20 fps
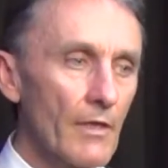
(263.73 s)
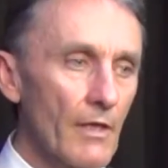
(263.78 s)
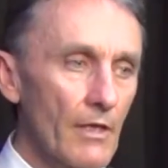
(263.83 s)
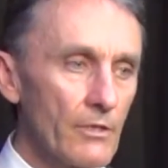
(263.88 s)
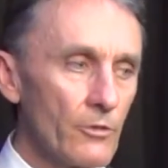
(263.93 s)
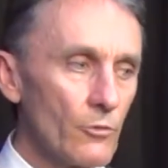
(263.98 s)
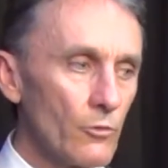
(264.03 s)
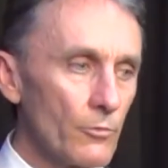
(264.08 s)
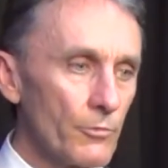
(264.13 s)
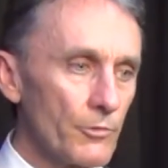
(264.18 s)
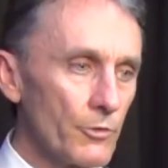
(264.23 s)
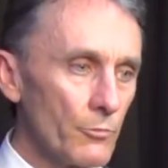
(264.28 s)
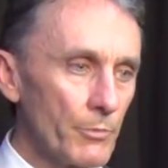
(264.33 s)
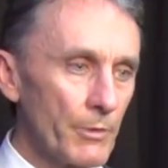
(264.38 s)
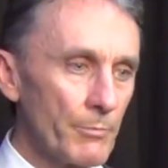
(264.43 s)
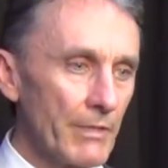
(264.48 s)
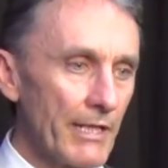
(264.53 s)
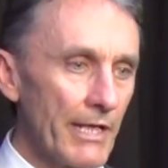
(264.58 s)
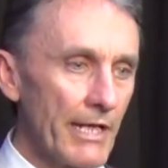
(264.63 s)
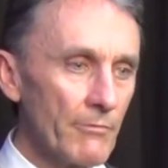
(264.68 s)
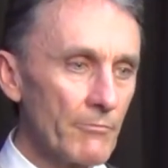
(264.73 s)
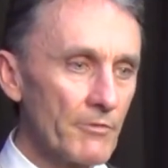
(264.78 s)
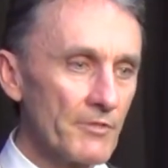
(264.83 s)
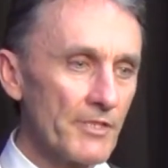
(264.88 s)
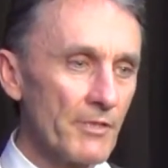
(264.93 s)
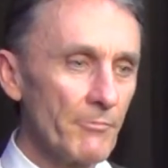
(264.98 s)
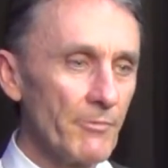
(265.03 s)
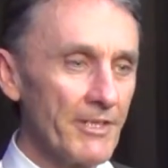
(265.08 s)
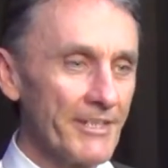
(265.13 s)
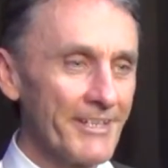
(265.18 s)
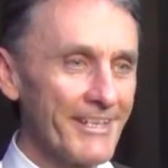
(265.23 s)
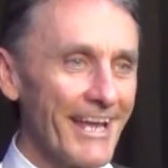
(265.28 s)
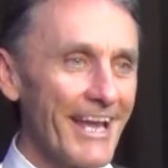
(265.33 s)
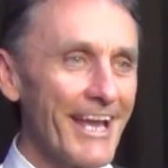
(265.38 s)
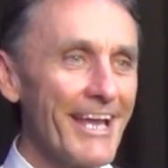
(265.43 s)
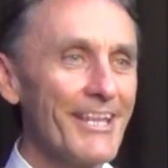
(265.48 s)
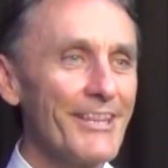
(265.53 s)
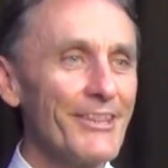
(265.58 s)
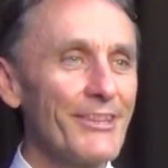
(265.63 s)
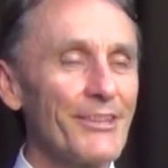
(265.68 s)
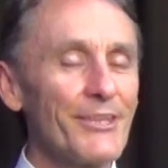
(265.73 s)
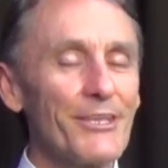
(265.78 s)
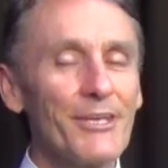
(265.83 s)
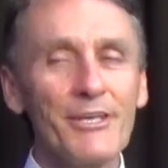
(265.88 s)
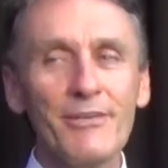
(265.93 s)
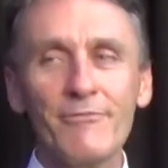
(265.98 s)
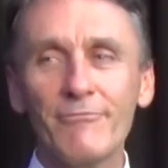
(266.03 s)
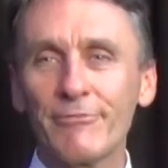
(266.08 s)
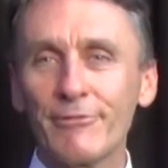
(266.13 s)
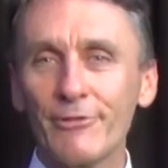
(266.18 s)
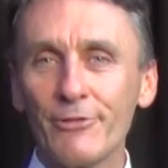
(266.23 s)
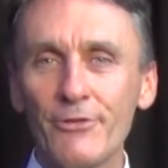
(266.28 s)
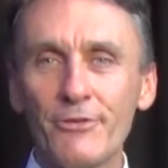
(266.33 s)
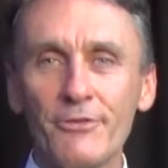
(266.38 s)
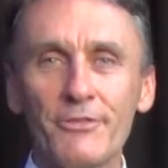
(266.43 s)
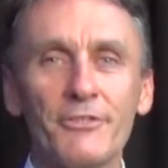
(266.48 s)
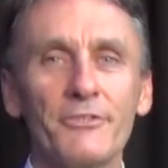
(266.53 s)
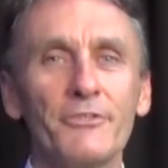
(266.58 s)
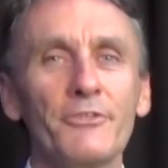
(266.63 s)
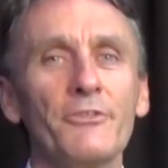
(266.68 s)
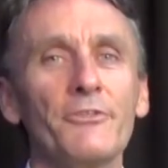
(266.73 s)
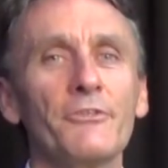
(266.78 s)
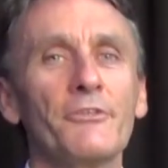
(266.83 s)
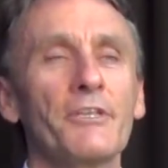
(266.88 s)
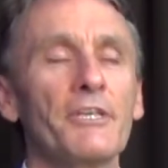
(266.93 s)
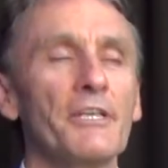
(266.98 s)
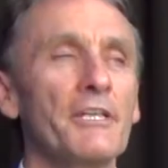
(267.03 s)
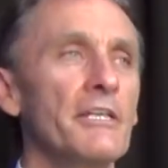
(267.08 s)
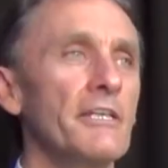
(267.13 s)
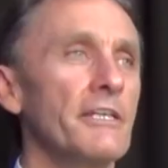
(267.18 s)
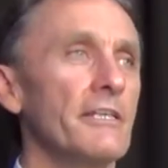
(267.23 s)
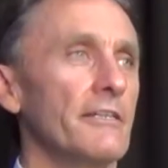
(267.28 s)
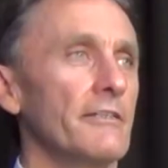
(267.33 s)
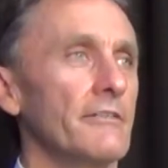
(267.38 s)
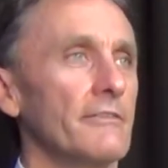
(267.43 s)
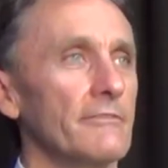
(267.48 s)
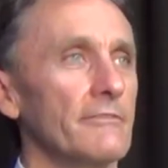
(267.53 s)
you'll be playing with someone and they've learned a new key.